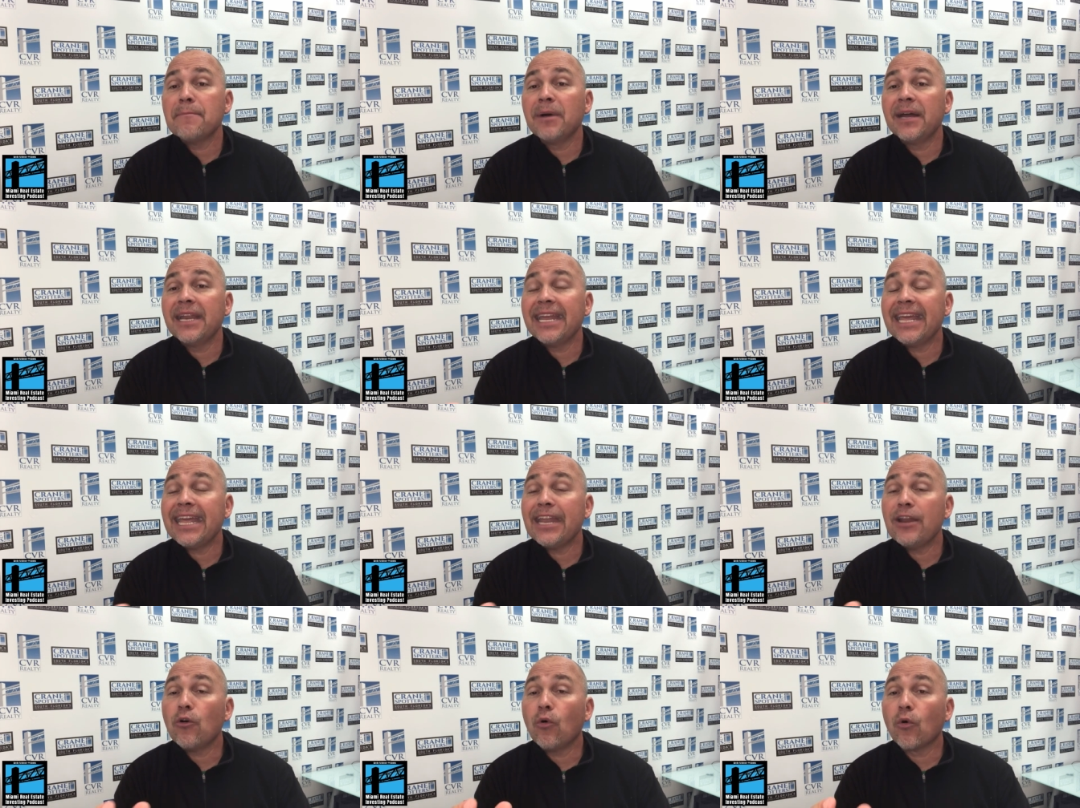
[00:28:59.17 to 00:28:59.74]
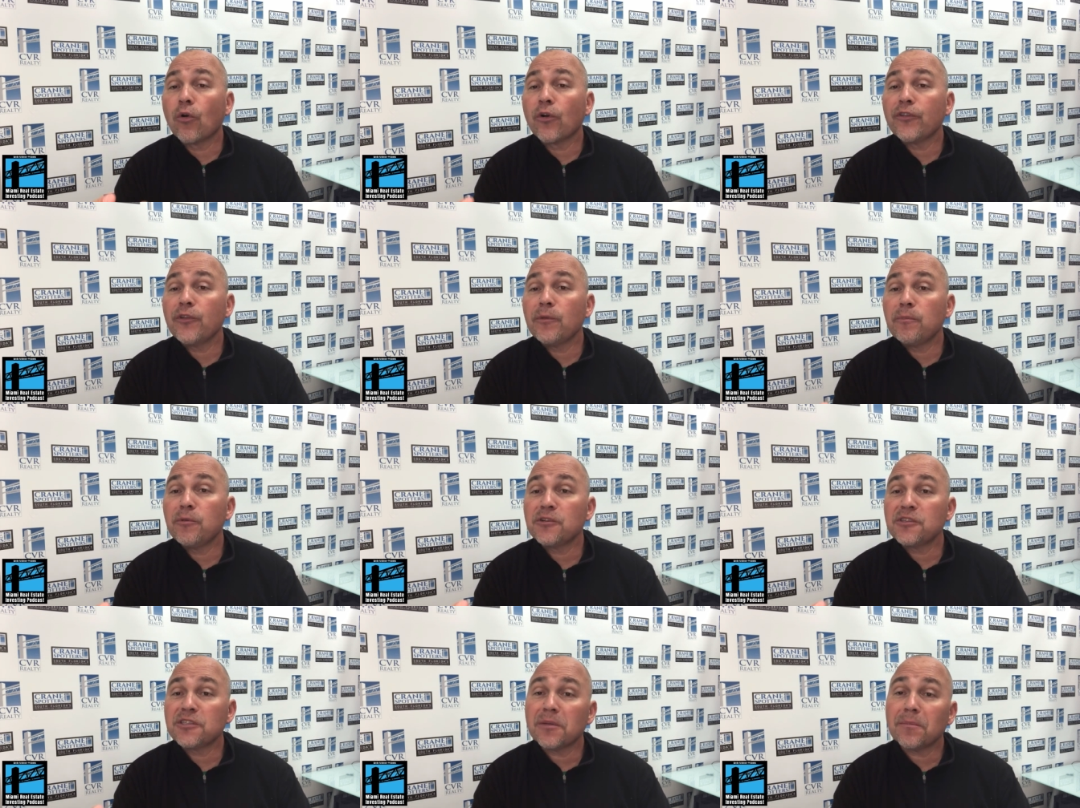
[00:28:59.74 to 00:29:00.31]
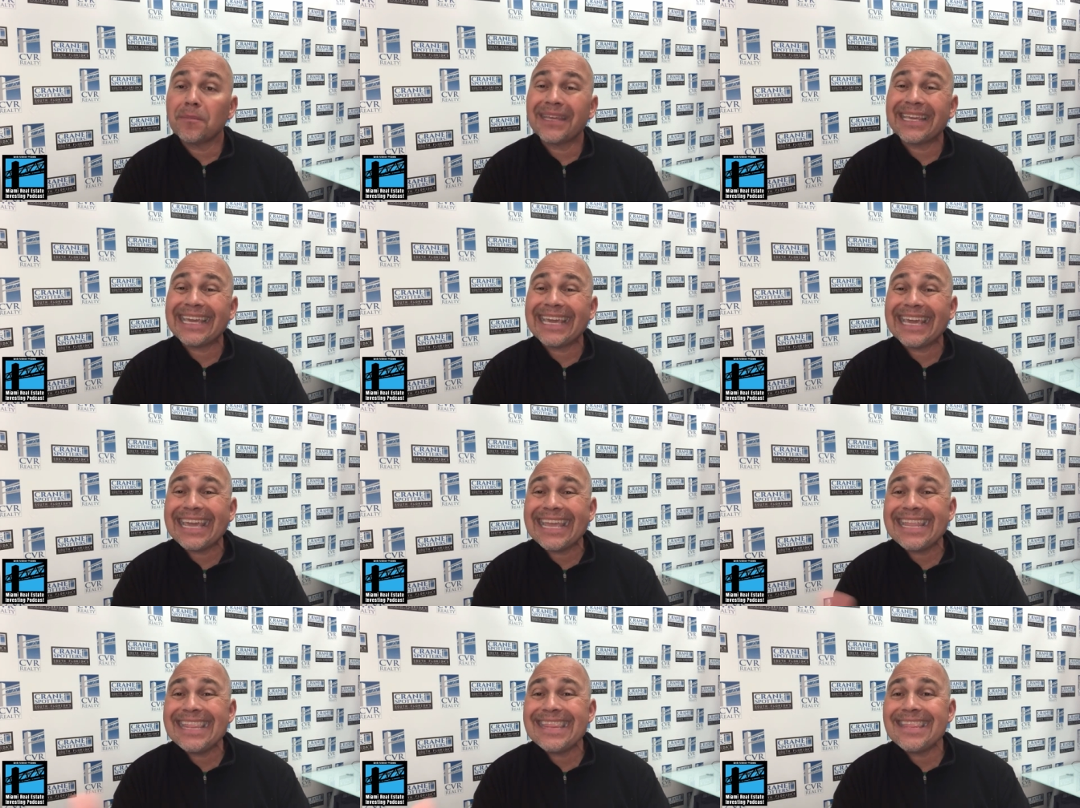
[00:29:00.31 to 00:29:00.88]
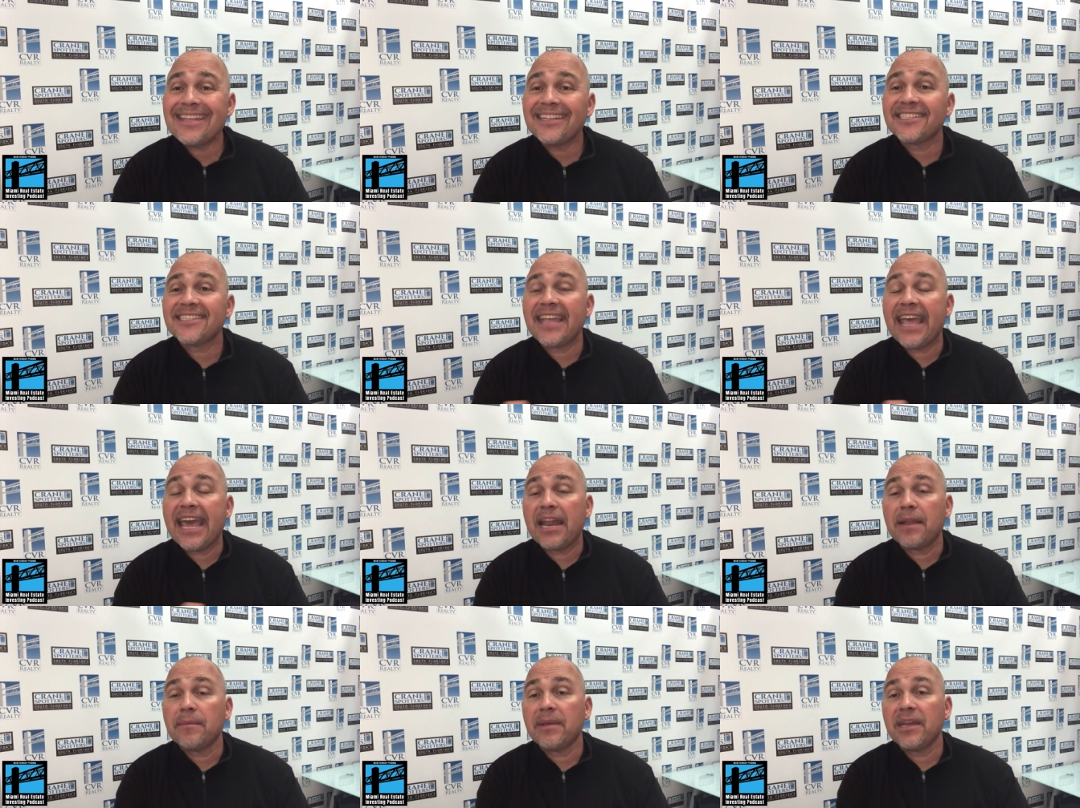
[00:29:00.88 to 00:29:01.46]
But in order to put something in this
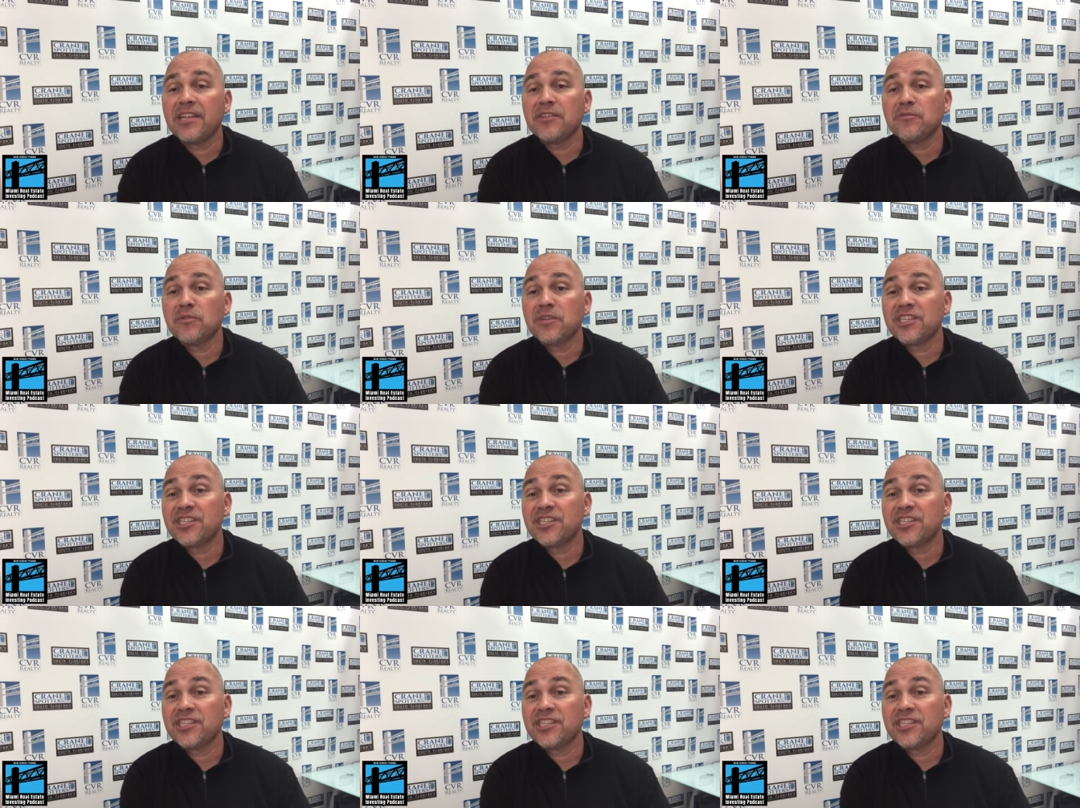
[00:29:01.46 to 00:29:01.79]
database,